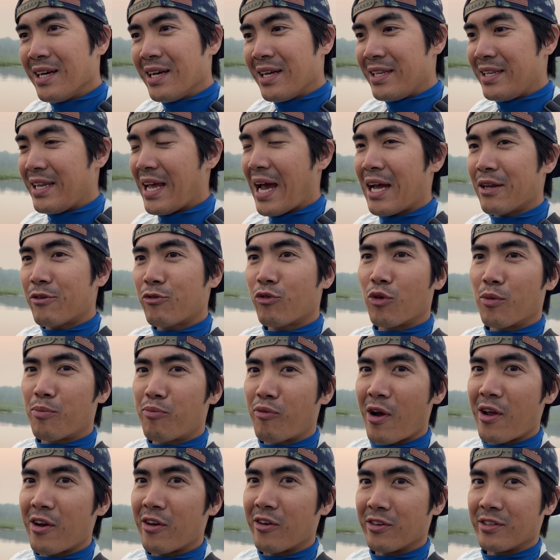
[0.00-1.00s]
natural
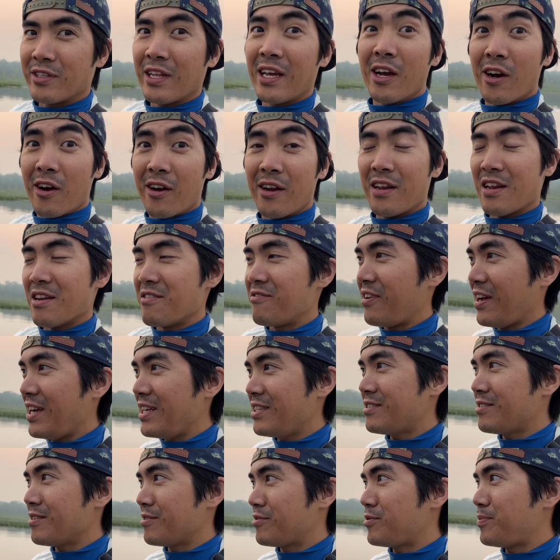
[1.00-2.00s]
predators. They are an
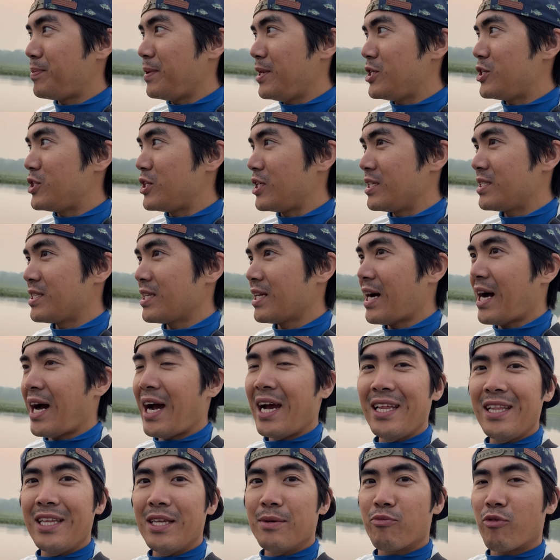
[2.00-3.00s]
invasive species,
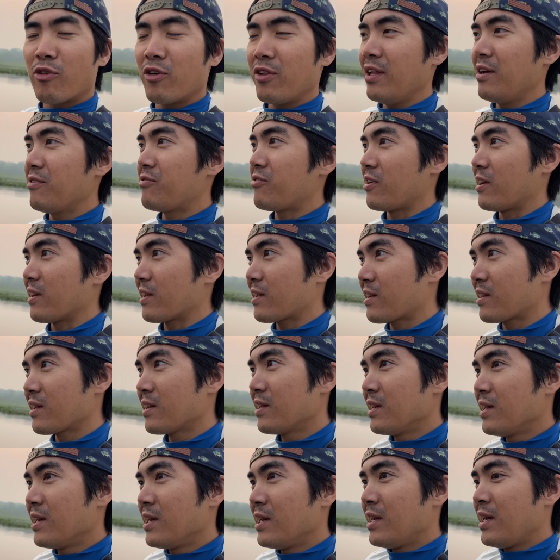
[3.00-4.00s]
highly prolific.
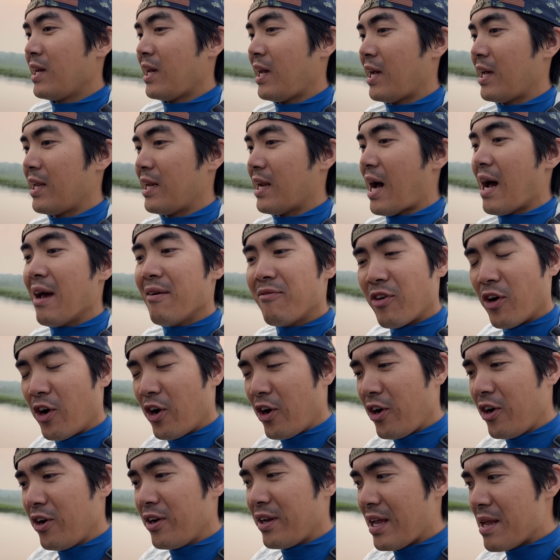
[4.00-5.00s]
And I've
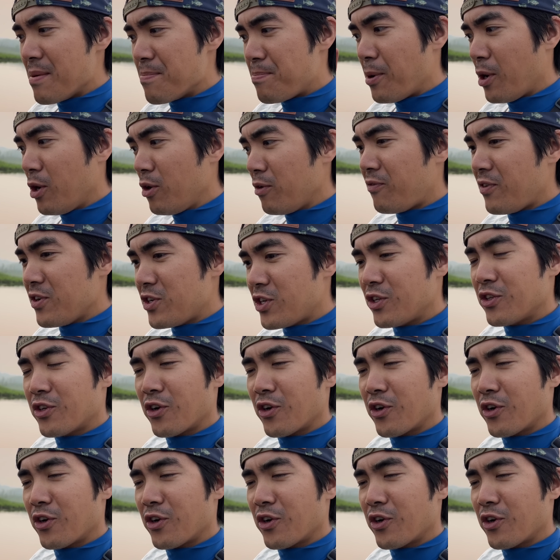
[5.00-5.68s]
heard in boat fishing